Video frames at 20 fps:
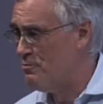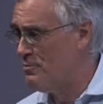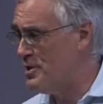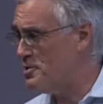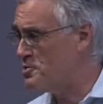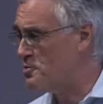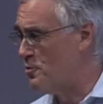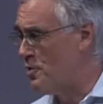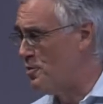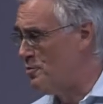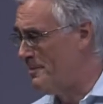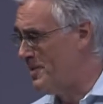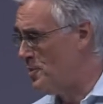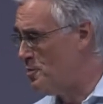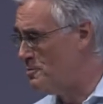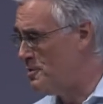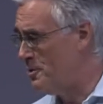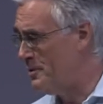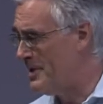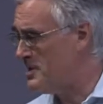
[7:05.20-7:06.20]
this room who
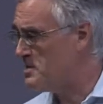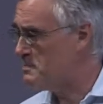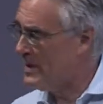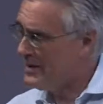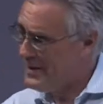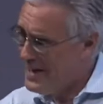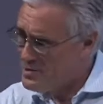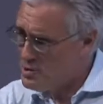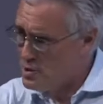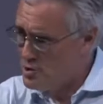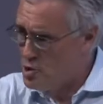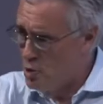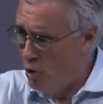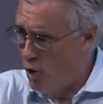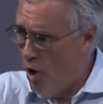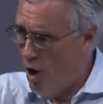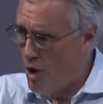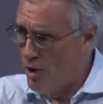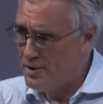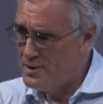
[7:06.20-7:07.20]
do this, but that's because you're
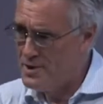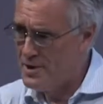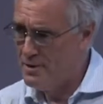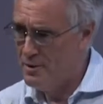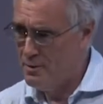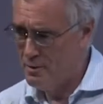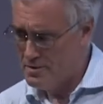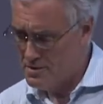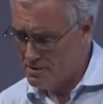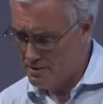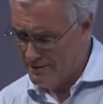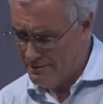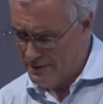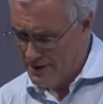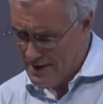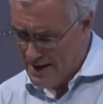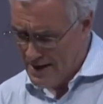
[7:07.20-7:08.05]
odd. You're sort of